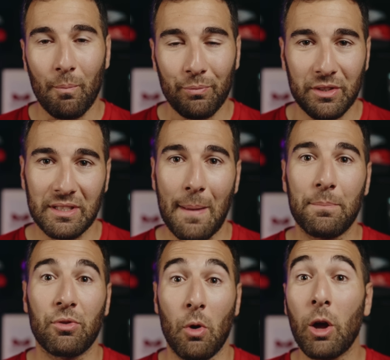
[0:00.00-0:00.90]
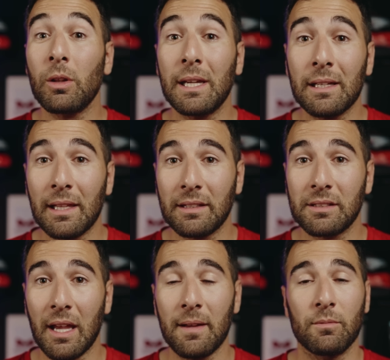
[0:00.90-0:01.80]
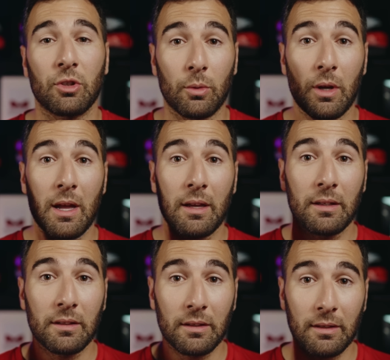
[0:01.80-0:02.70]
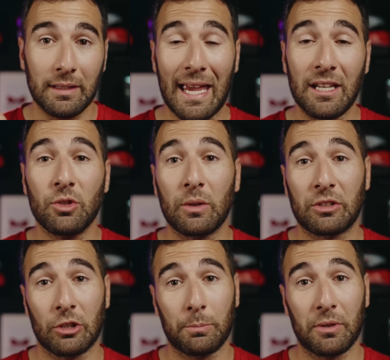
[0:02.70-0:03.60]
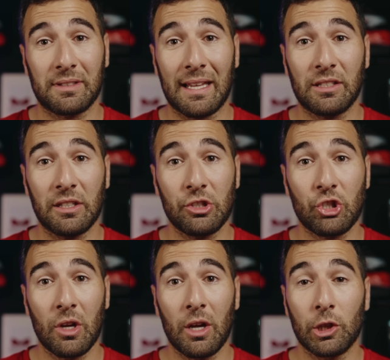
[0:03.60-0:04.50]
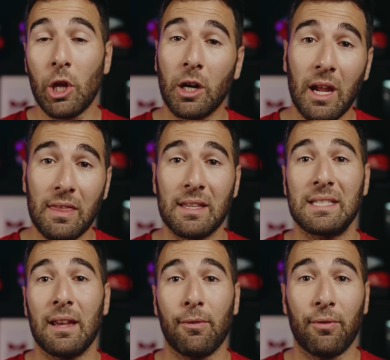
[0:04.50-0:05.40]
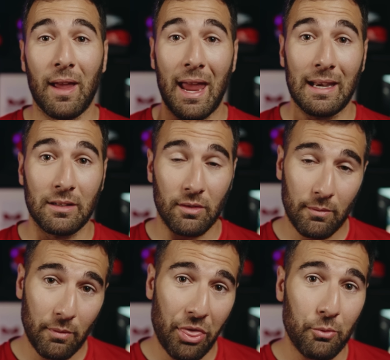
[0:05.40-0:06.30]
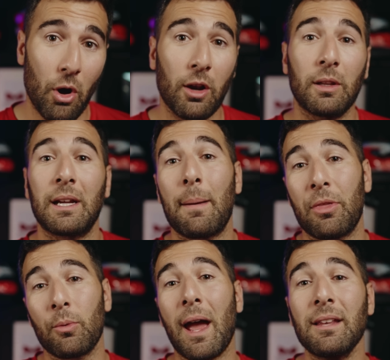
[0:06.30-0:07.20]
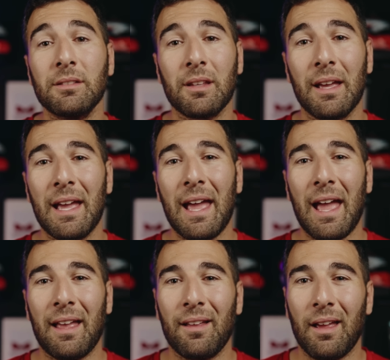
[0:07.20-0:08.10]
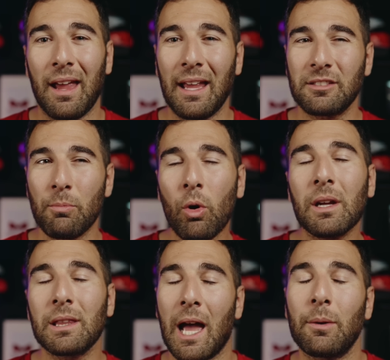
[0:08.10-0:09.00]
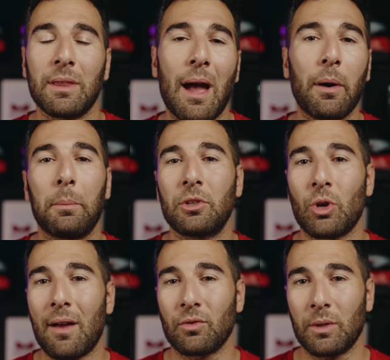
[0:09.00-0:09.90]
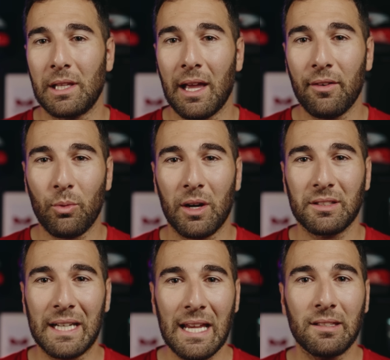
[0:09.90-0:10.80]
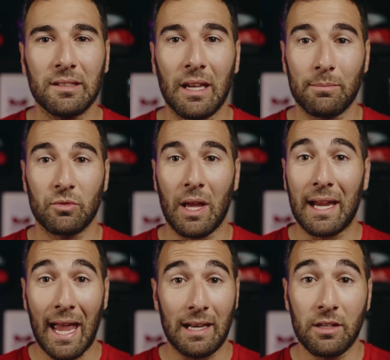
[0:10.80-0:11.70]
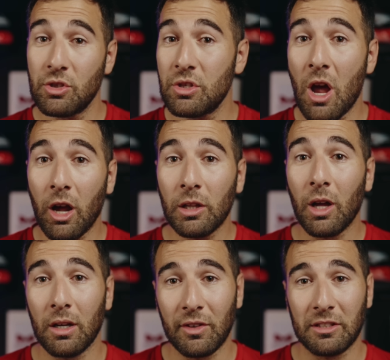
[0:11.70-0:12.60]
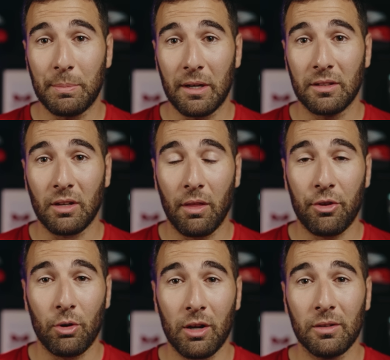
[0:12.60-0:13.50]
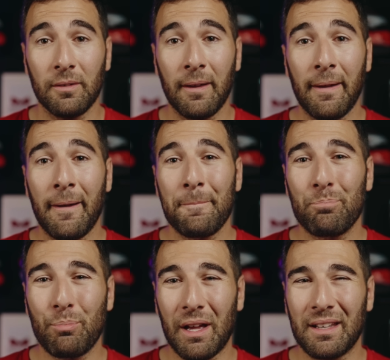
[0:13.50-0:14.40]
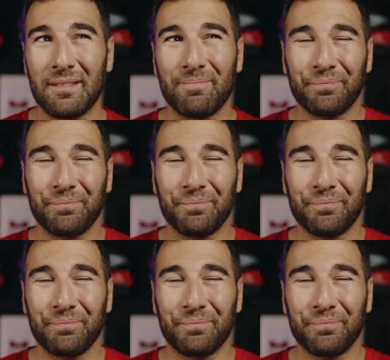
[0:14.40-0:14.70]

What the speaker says: Step throttling, let's say. So getting to a certain percentage, locking the diff, and throttling up the rest. It's more in line with how I would drive in real life, whereas in ACC, I'm, again, not a lot of experience on throttle, but